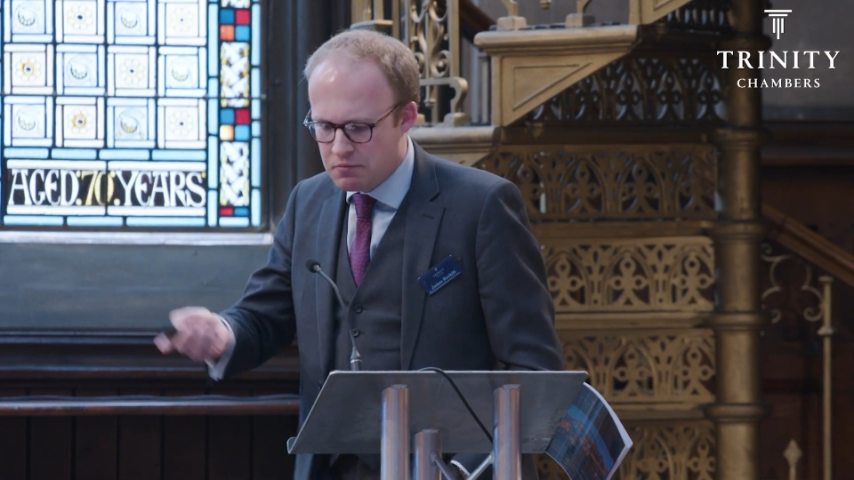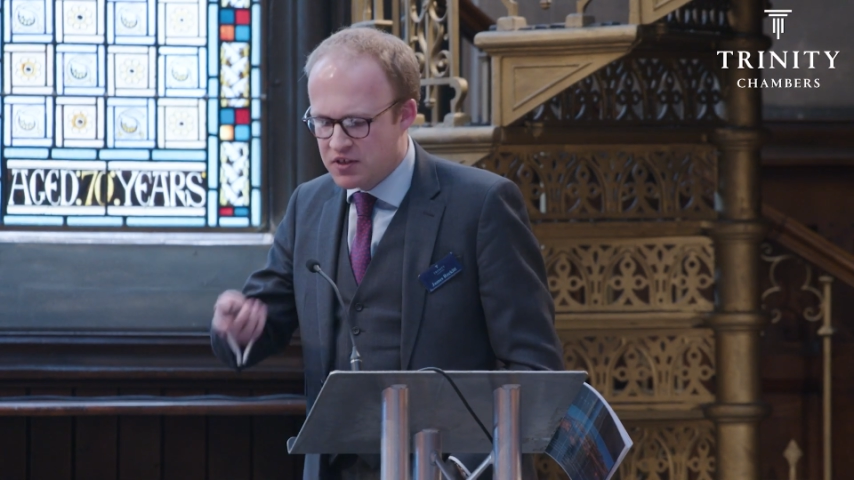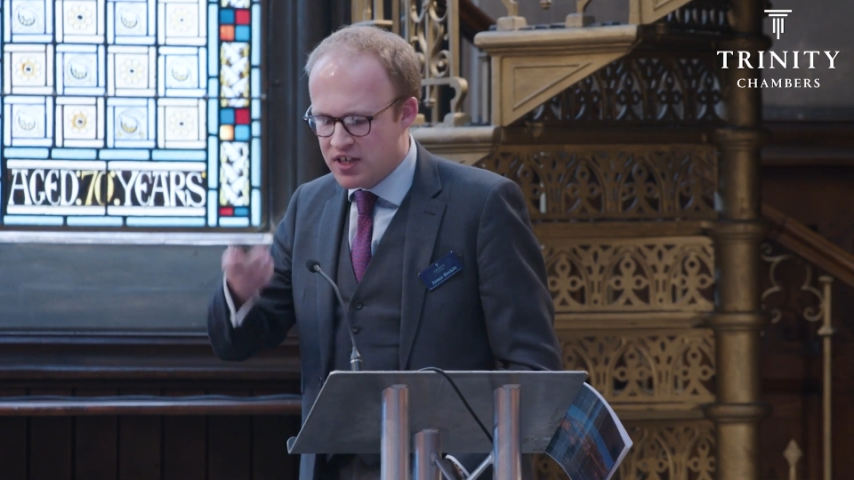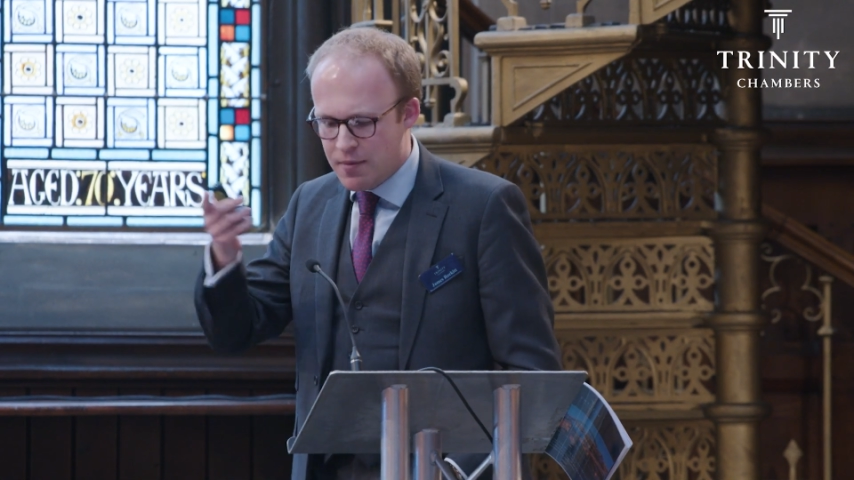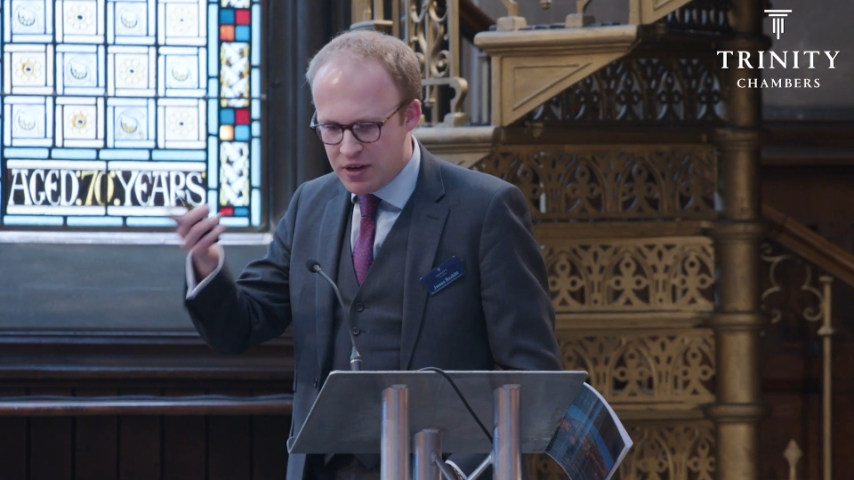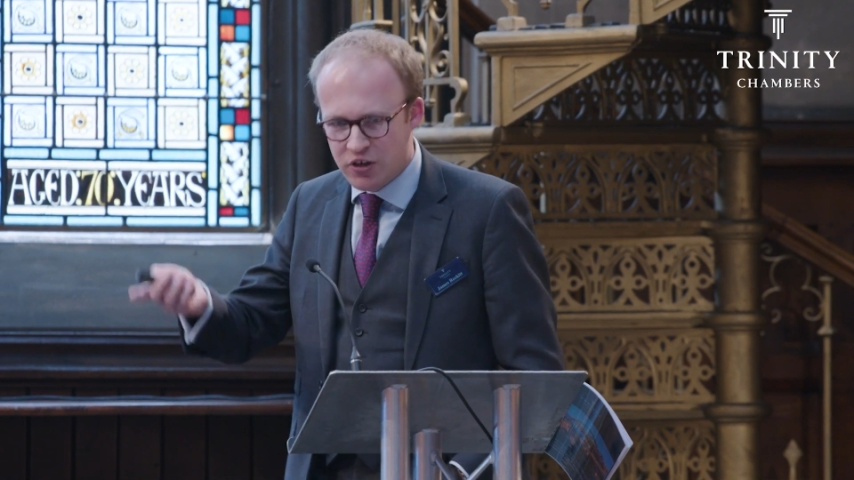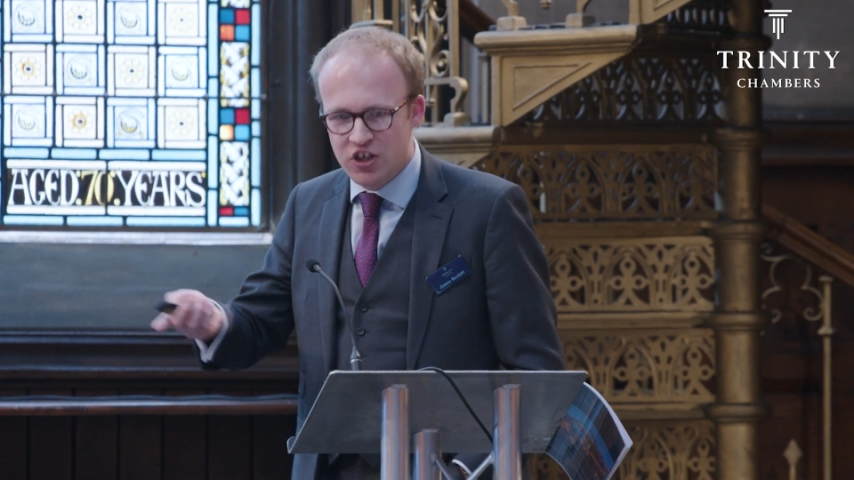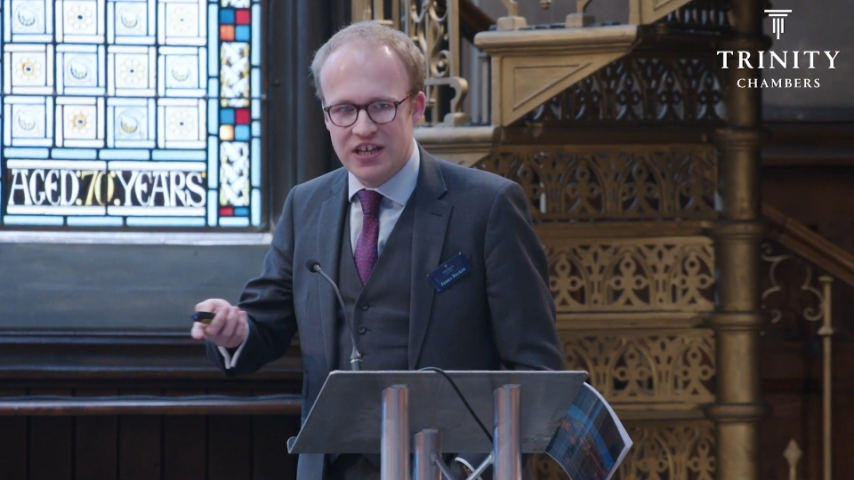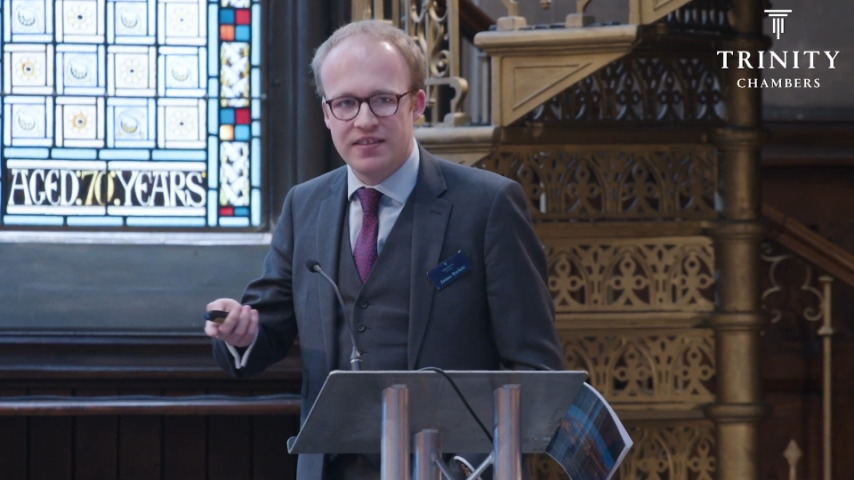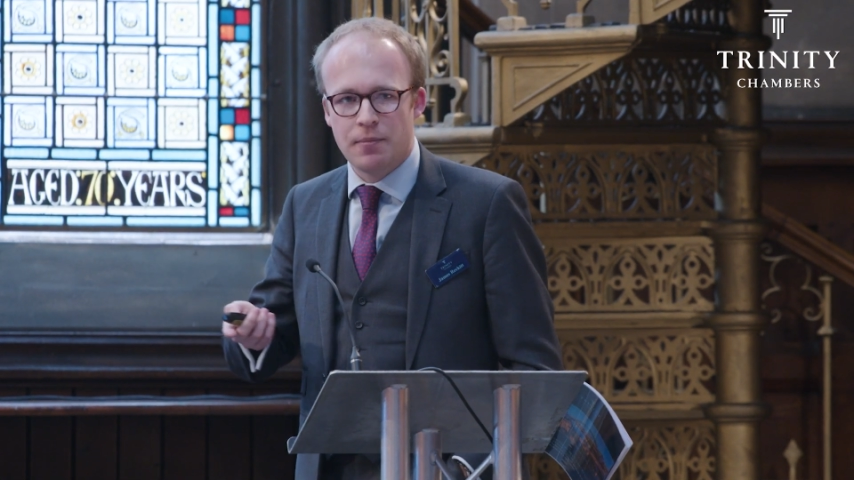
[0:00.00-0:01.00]

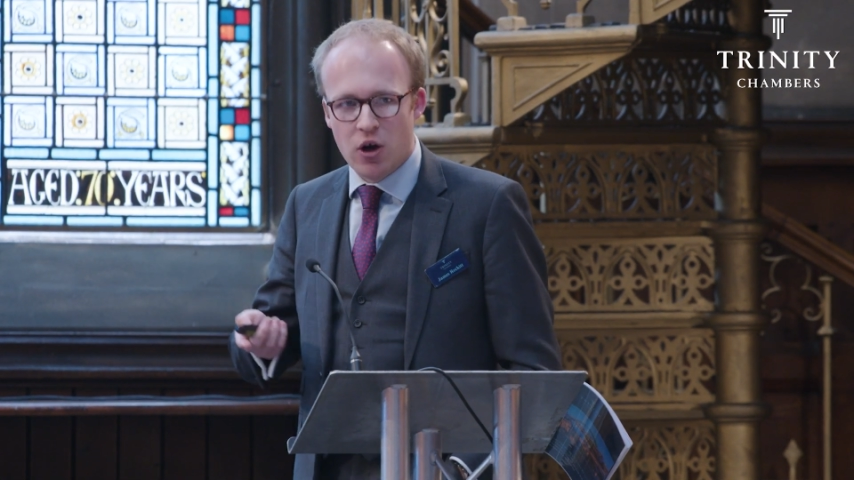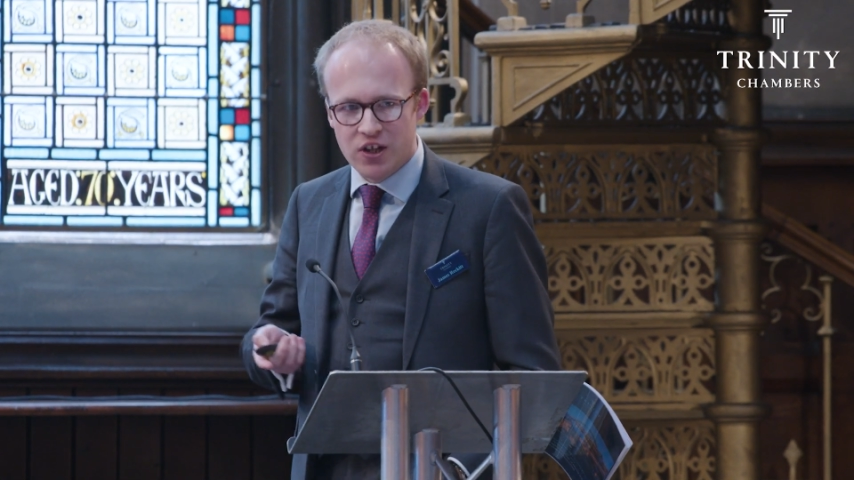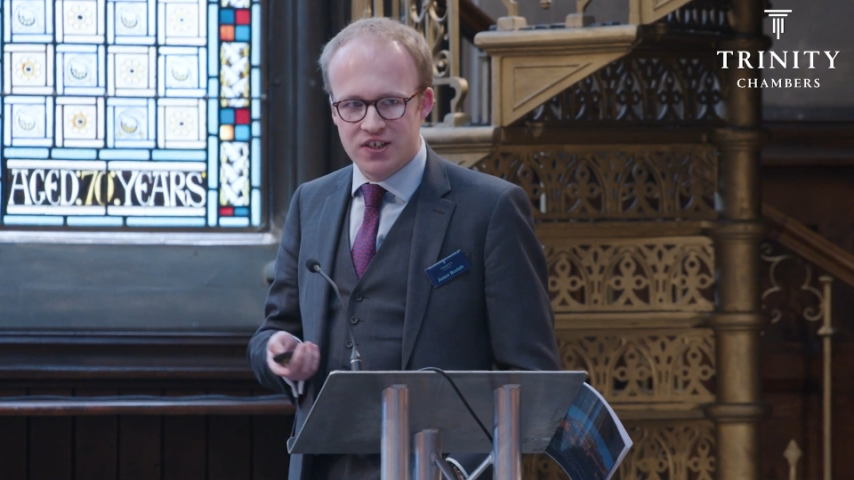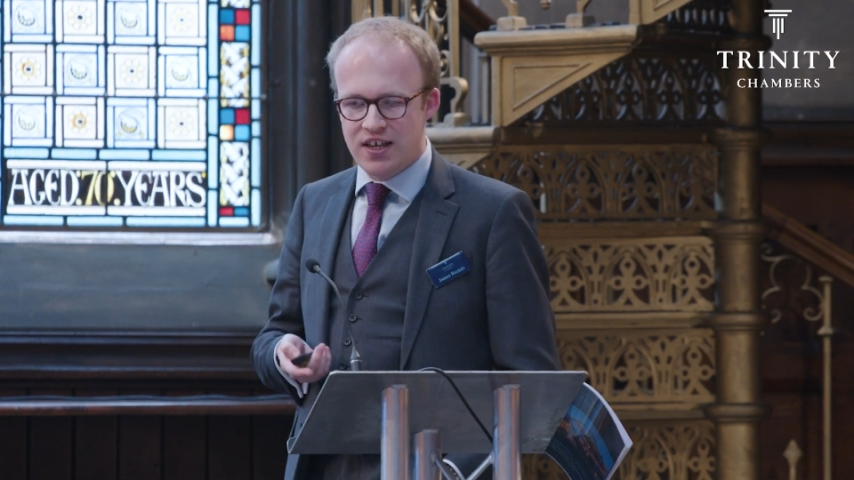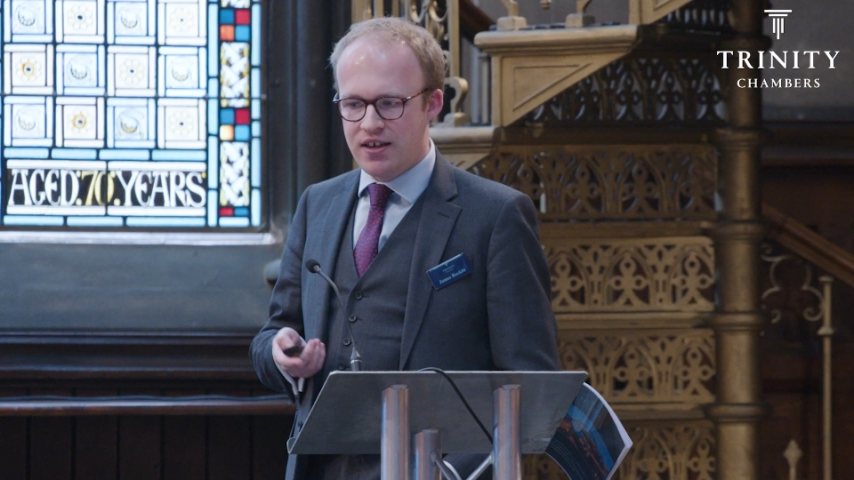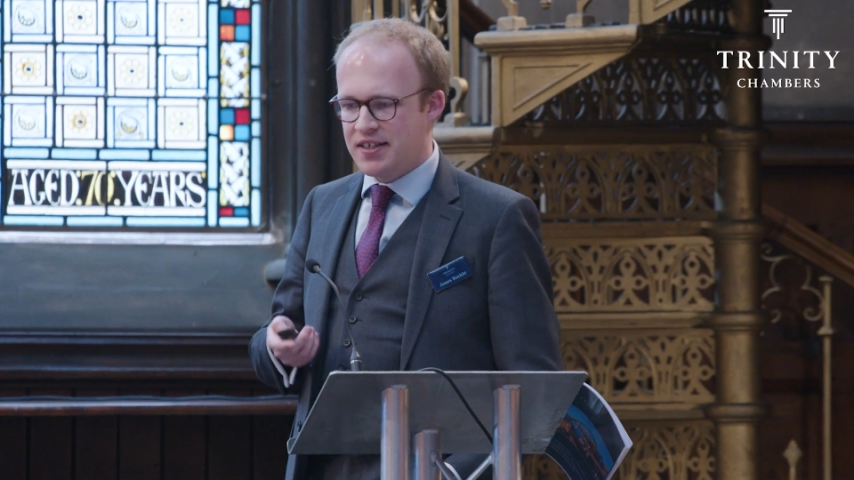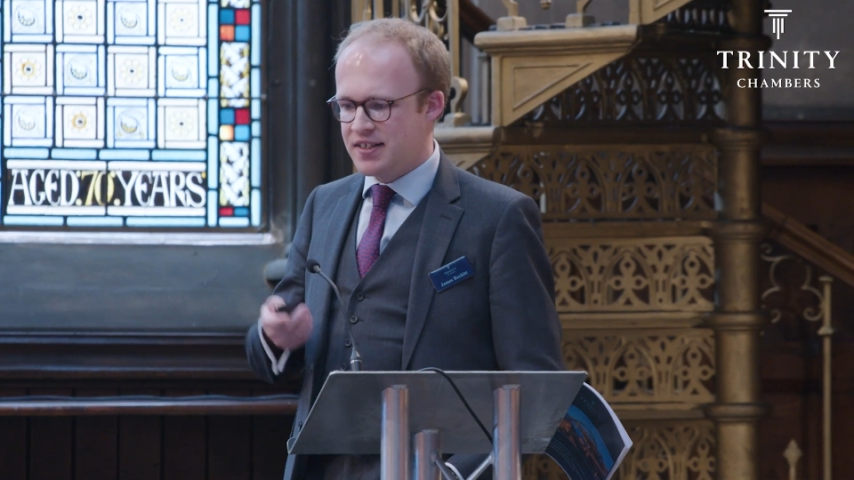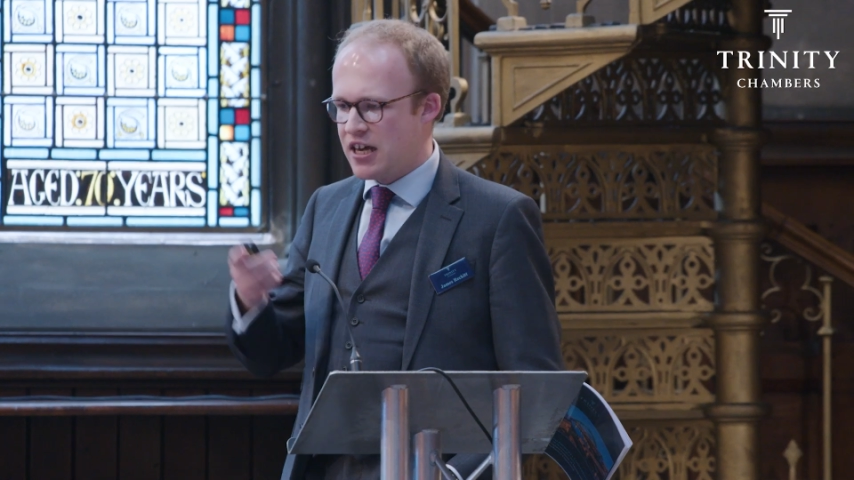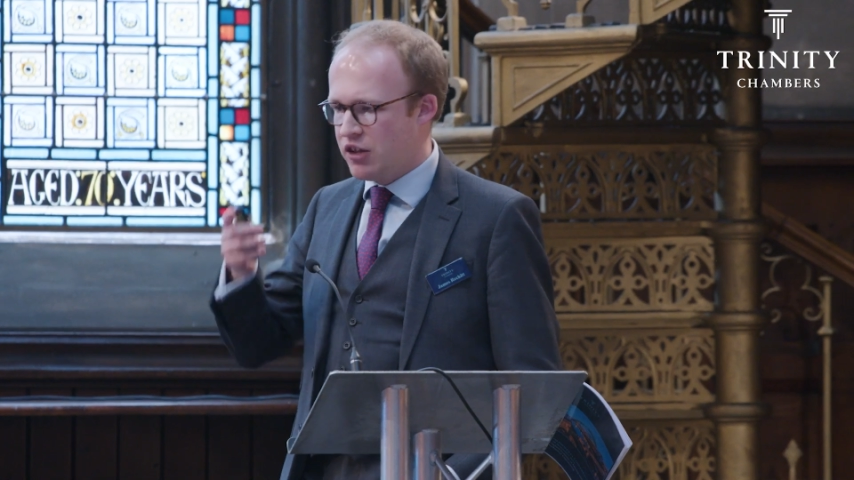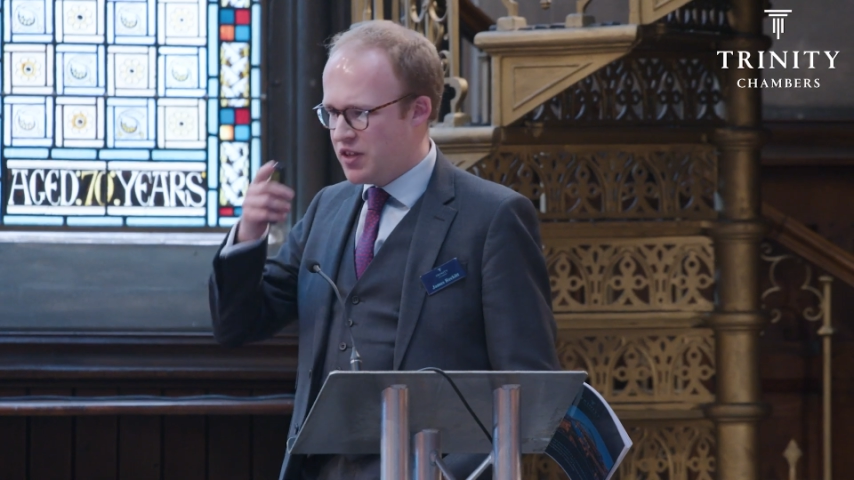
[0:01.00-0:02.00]
terminology in the policy itself,